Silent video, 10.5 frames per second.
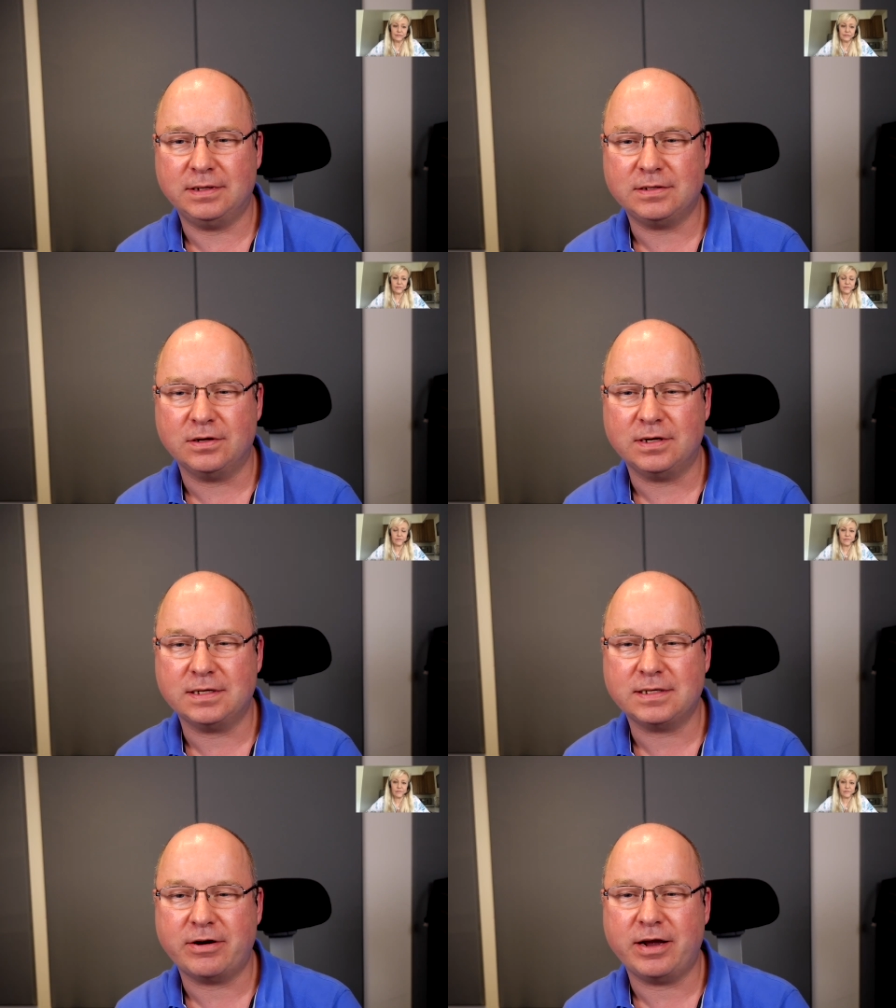It's not
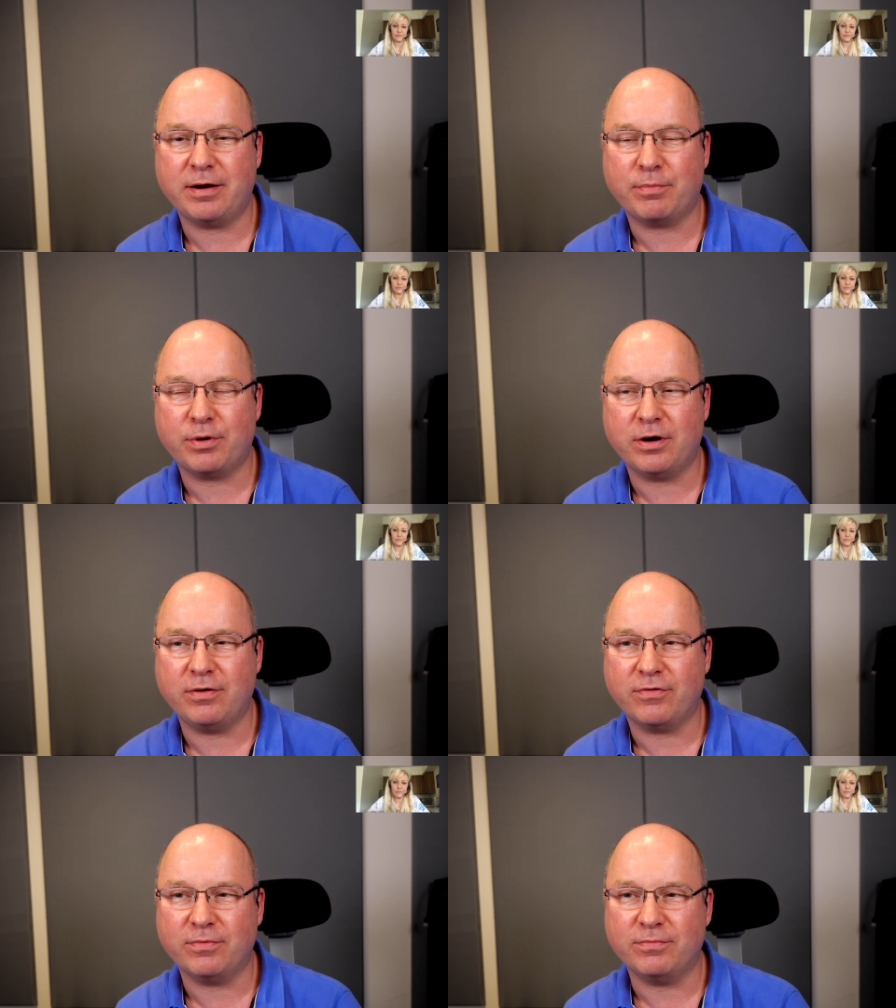necessarily error
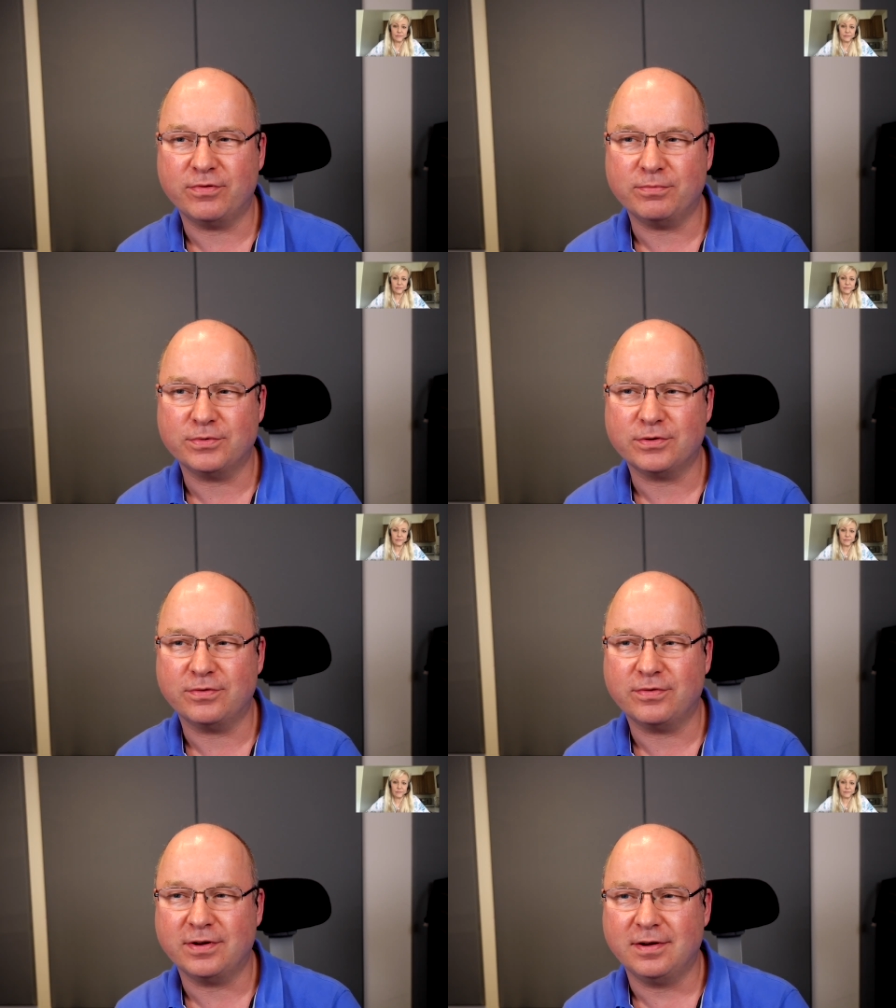prone from, from
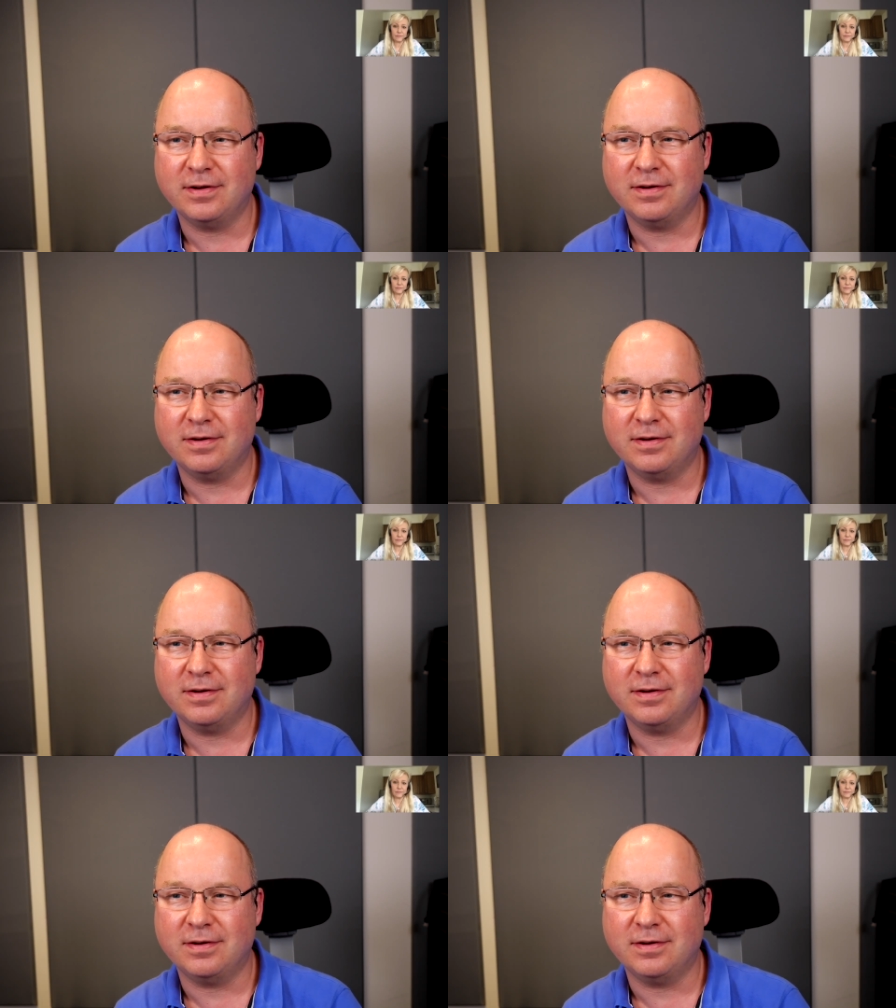sort of